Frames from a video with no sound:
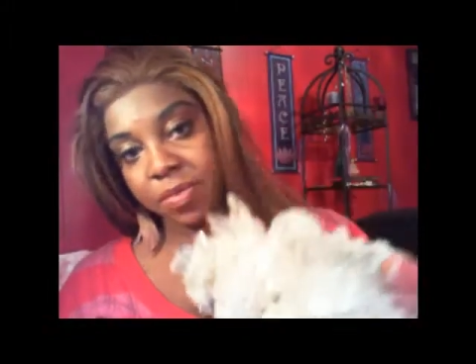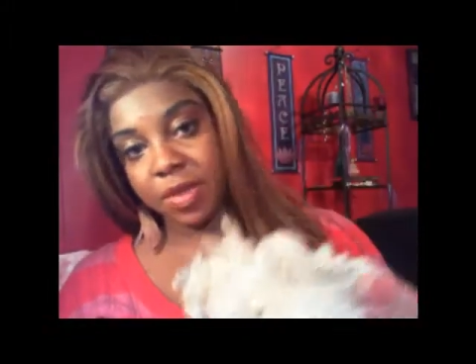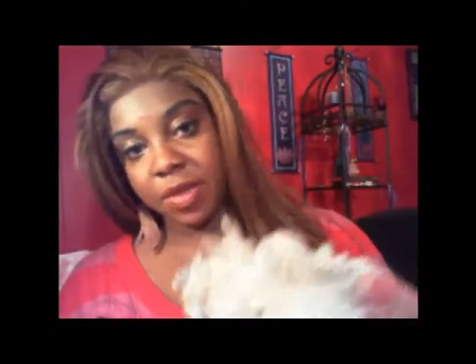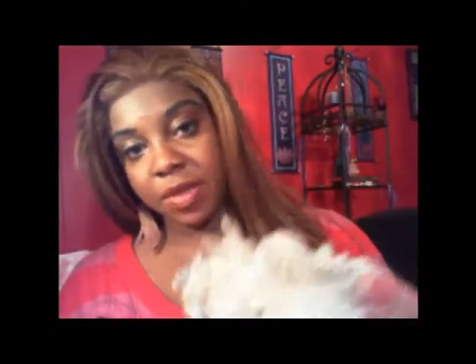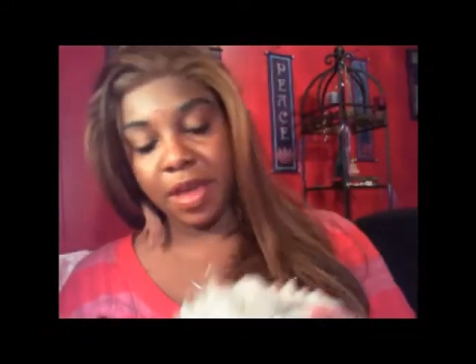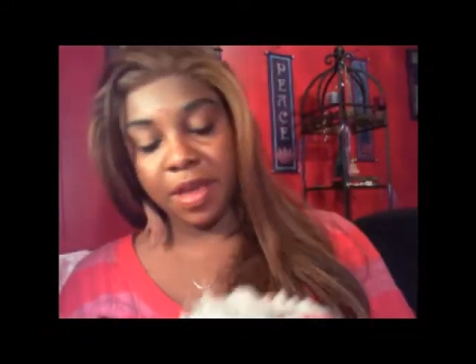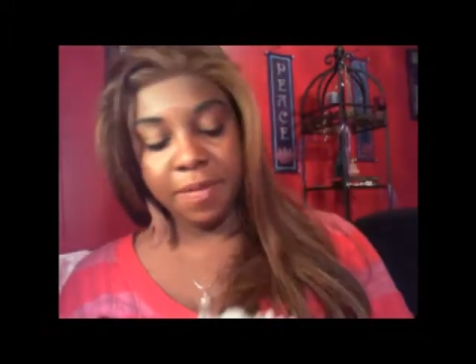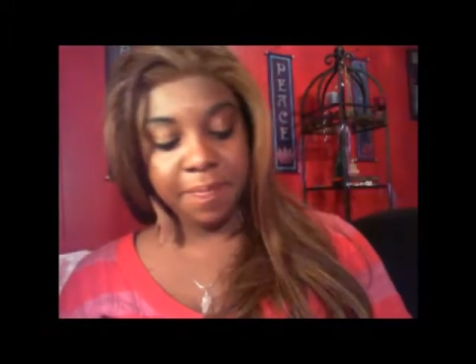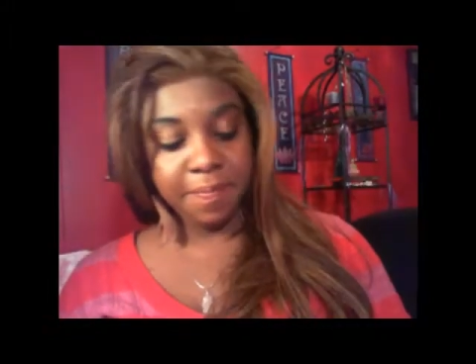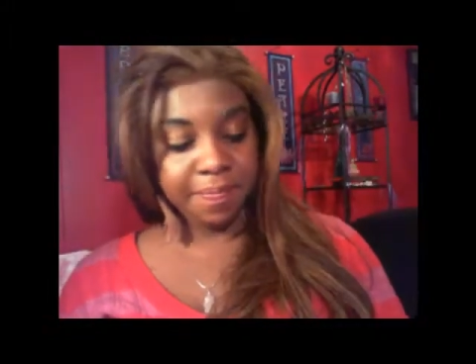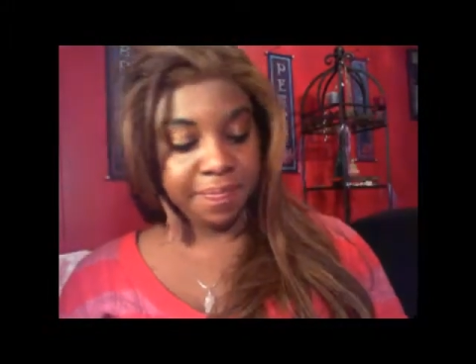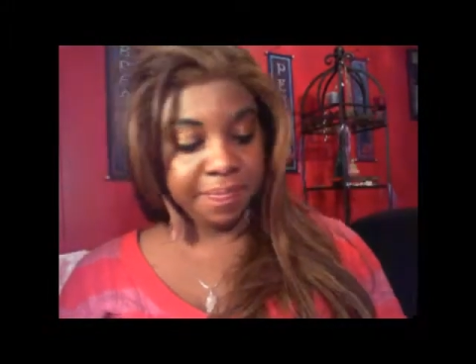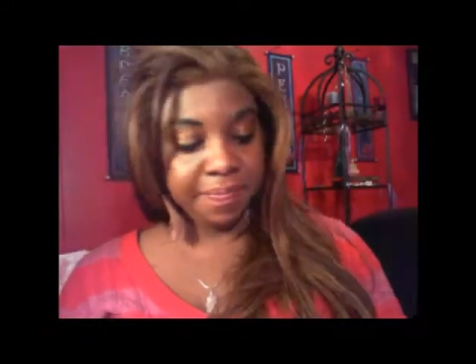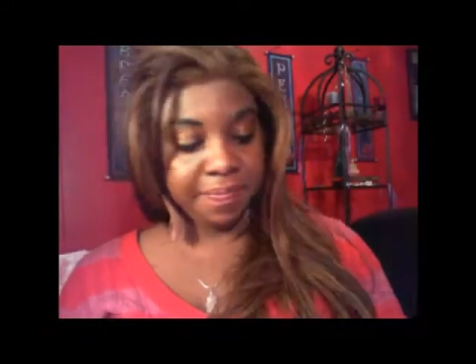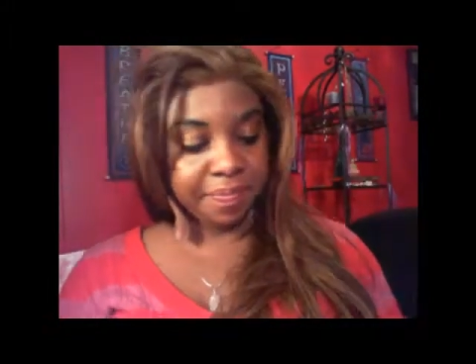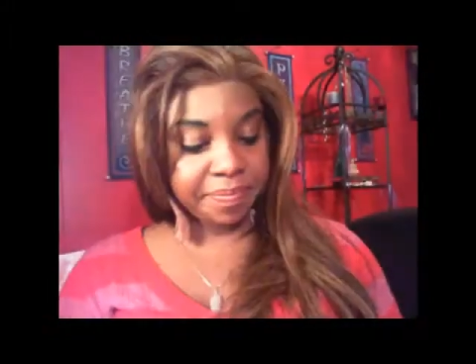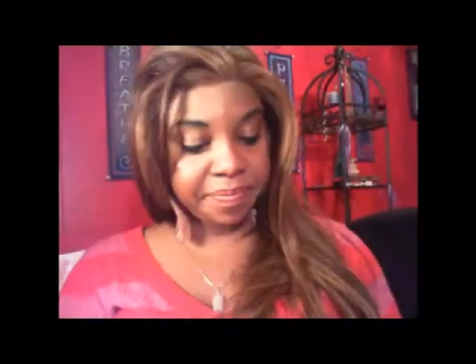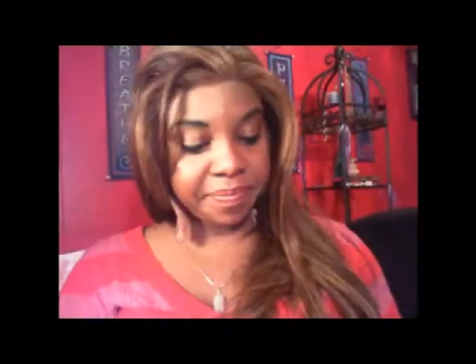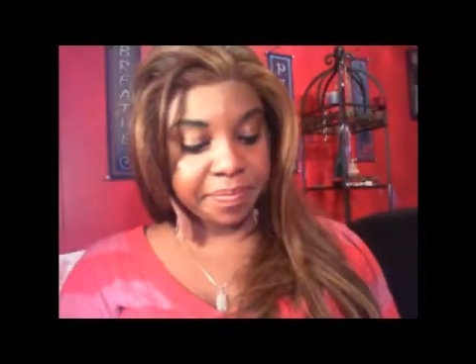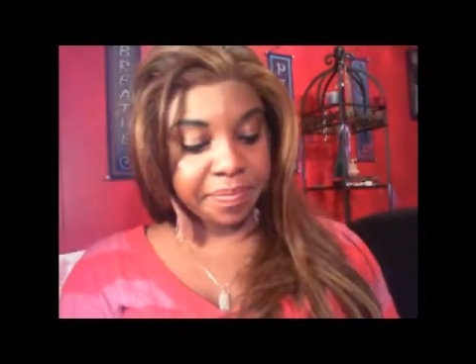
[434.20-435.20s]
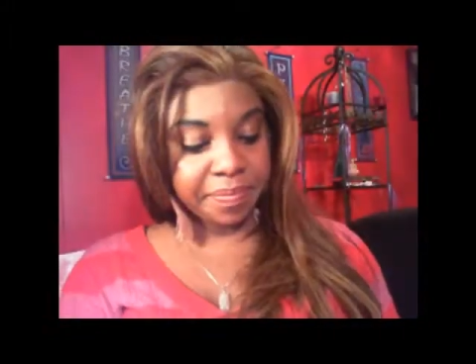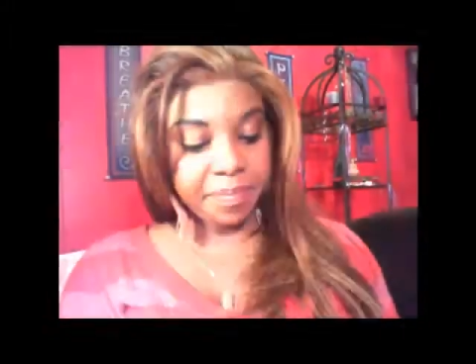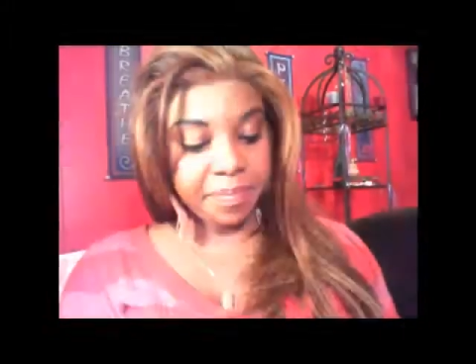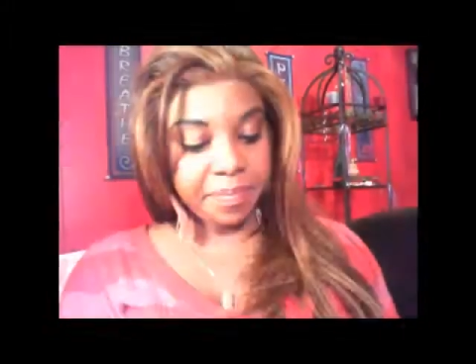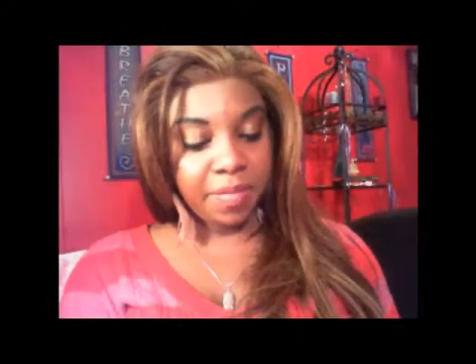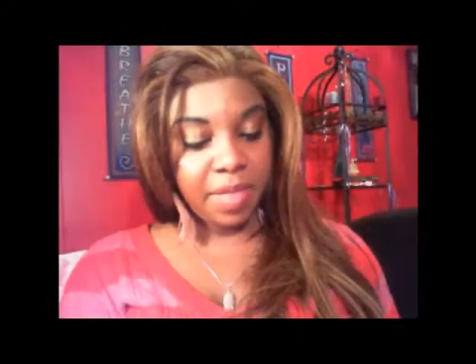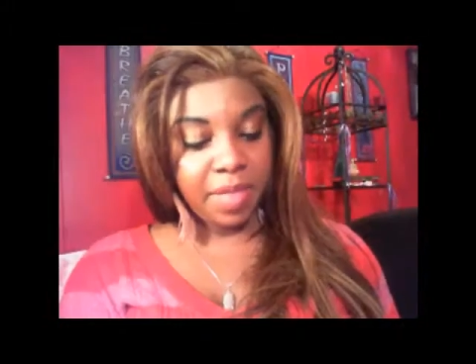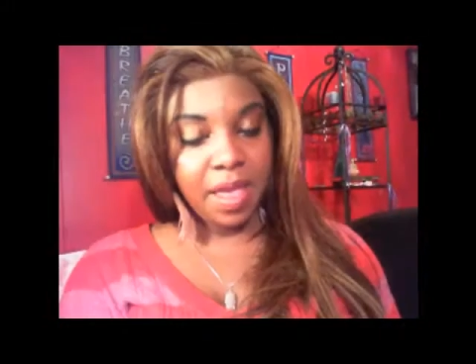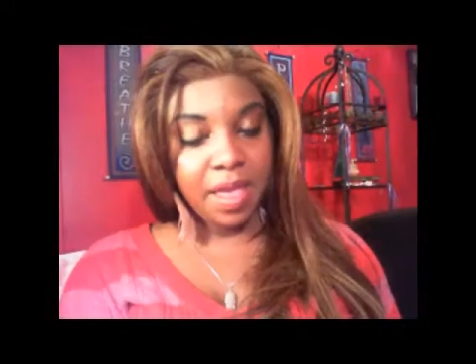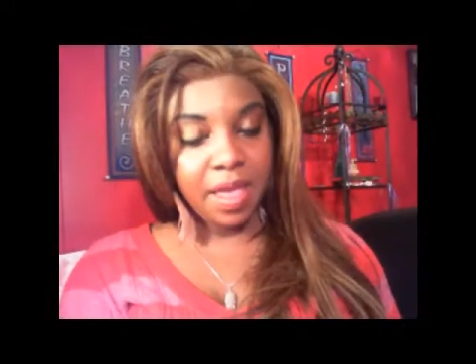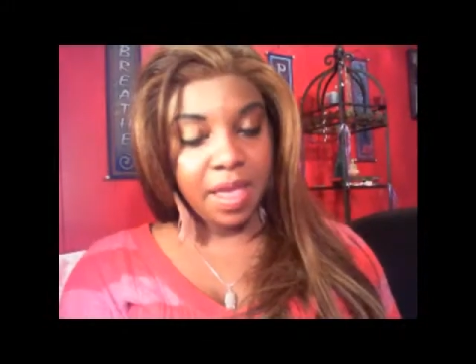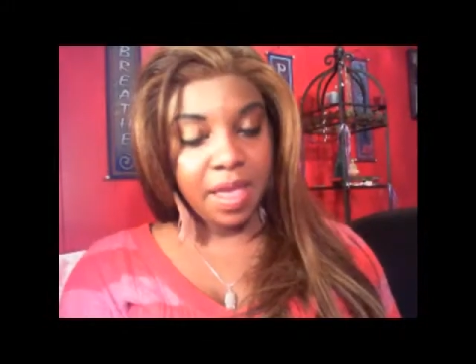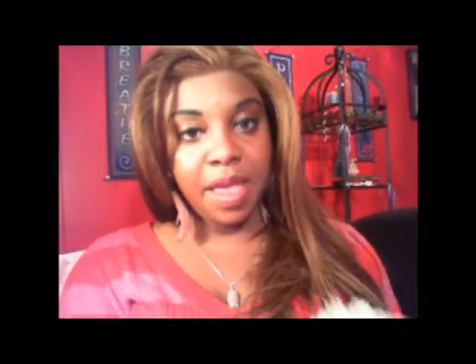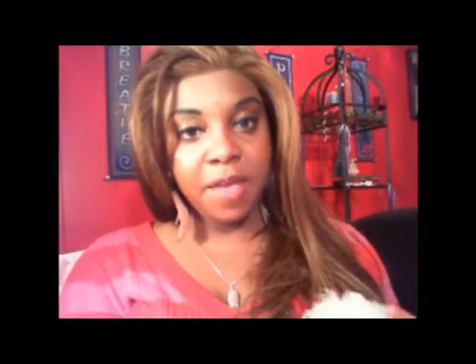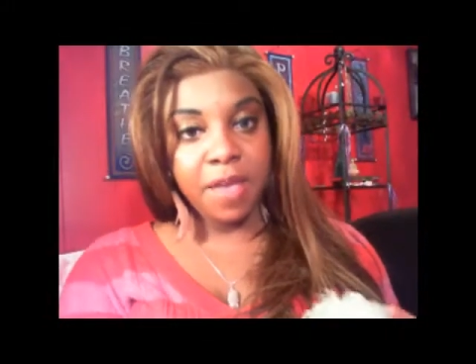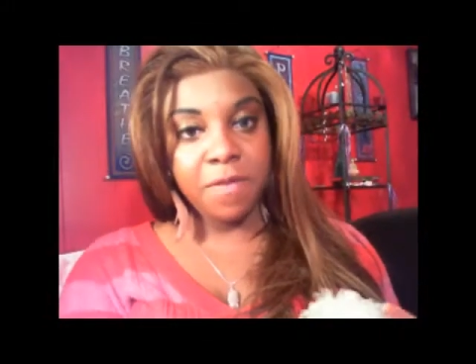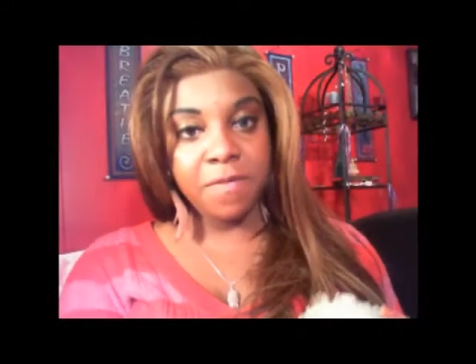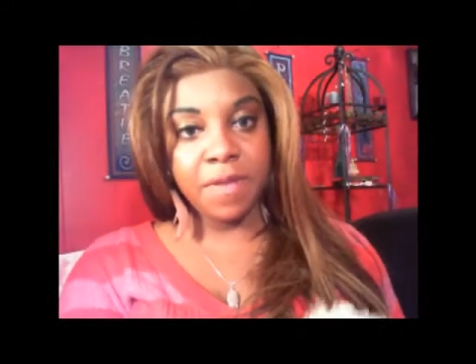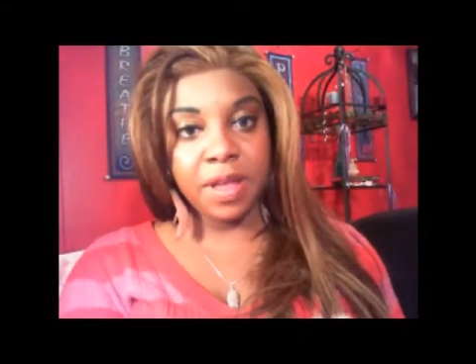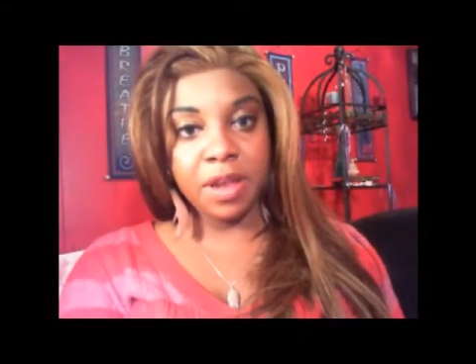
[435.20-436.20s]
Okay.
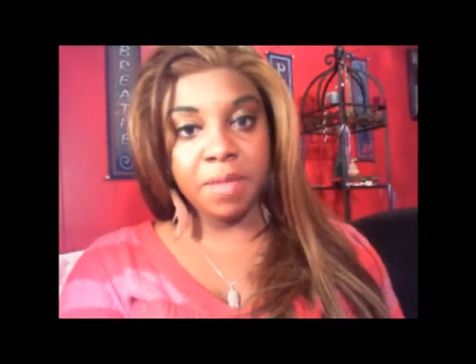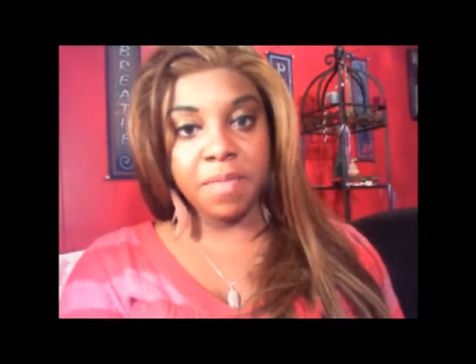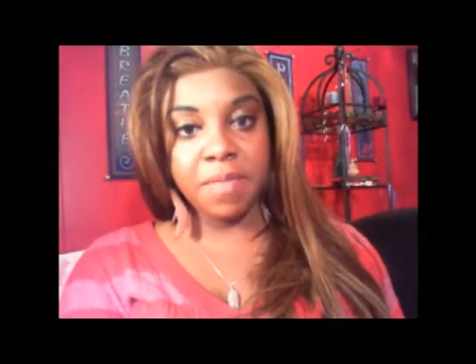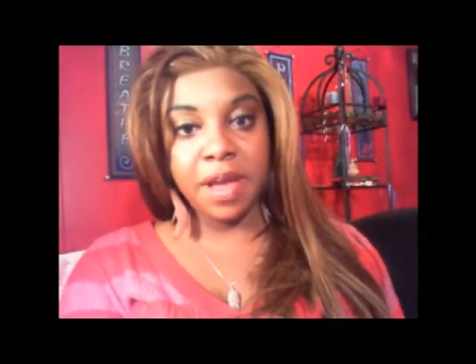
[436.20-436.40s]
Followed